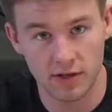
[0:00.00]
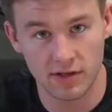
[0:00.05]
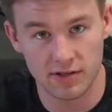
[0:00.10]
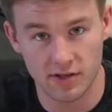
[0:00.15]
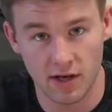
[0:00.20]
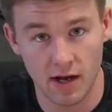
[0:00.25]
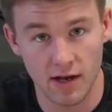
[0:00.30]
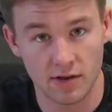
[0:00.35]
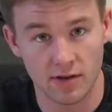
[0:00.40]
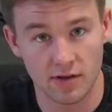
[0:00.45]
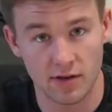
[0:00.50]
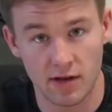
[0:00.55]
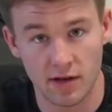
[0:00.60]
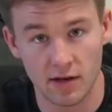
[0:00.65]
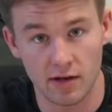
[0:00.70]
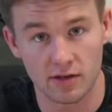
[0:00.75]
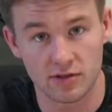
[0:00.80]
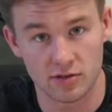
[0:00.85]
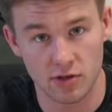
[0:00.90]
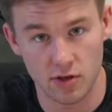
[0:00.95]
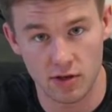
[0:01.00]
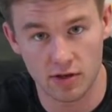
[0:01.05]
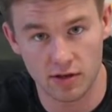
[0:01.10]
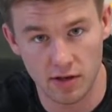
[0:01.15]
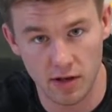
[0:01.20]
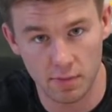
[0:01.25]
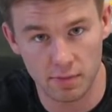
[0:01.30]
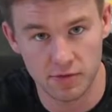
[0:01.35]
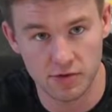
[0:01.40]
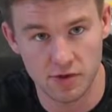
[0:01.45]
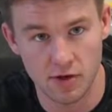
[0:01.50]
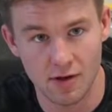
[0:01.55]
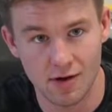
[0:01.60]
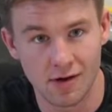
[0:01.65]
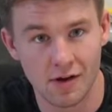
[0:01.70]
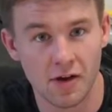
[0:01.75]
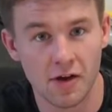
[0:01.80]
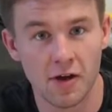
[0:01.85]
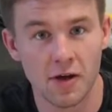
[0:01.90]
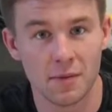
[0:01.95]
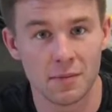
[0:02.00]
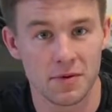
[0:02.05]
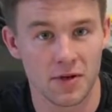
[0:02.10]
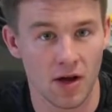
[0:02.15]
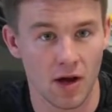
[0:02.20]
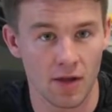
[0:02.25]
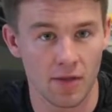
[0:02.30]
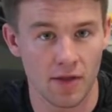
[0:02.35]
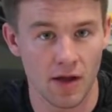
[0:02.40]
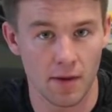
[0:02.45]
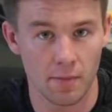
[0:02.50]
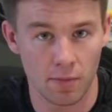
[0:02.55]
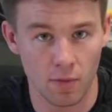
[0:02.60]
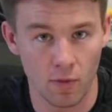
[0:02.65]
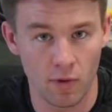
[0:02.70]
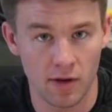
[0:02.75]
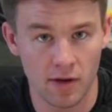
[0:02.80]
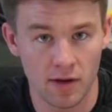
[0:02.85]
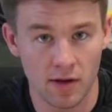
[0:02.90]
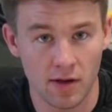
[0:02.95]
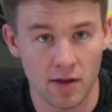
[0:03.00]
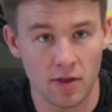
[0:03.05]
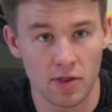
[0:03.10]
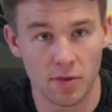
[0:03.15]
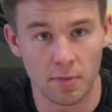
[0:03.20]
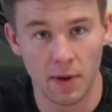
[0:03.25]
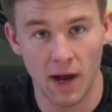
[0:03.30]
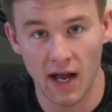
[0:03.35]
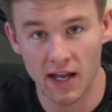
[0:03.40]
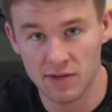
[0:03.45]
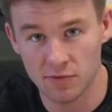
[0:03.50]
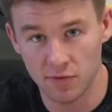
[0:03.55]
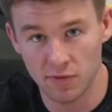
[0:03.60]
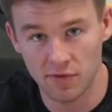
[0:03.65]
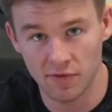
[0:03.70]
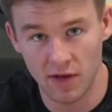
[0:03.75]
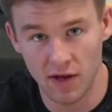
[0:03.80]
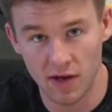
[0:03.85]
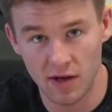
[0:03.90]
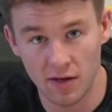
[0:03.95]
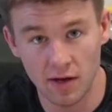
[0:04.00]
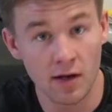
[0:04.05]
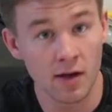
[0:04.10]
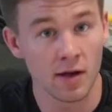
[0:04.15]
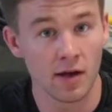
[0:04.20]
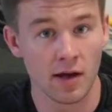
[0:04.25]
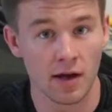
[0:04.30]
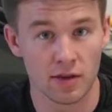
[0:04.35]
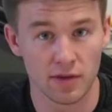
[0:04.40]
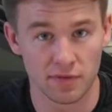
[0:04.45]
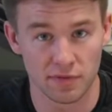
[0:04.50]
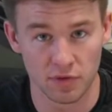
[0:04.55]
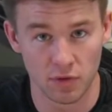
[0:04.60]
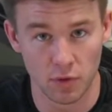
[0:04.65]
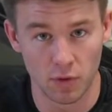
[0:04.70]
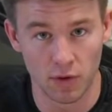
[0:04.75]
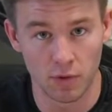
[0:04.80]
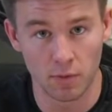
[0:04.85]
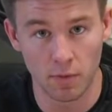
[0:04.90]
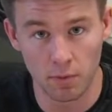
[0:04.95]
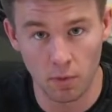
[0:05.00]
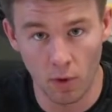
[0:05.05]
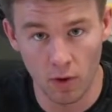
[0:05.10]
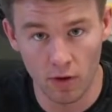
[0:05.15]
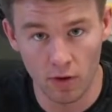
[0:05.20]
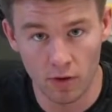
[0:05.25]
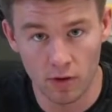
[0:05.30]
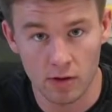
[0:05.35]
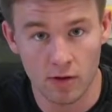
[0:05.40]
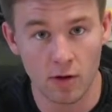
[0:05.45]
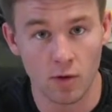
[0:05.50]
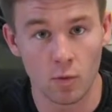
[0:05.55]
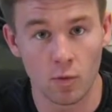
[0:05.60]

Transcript: designed to hit a certain temperature. Beyond that point, the pads will fade and the fluid will boil.